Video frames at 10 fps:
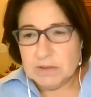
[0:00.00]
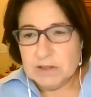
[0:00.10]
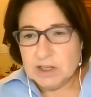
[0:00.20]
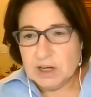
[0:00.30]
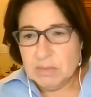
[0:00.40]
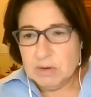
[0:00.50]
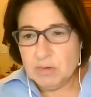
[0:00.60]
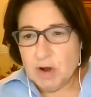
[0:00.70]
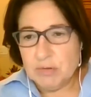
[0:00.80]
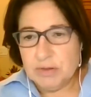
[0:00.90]
The gentleman
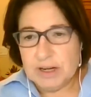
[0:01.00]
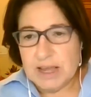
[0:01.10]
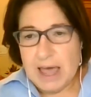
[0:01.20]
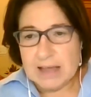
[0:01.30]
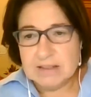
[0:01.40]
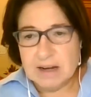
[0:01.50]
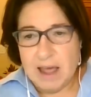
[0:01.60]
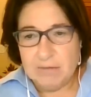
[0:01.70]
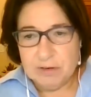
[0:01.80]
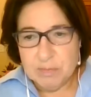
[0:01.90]
wrote that he has an
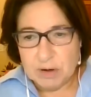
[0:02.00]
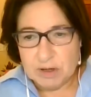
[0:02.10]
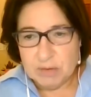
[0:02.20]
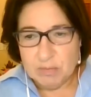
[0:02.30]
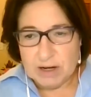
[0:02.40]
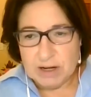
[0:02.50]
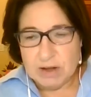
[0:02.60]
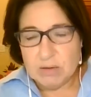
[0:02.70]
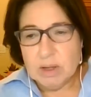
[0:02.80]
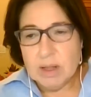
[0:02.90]
aftermarket
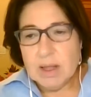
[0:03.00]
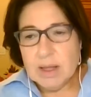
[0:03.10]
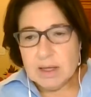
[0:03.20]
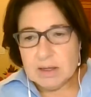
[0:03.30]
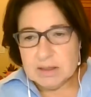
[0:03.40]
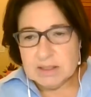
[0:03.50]
radio in a mm.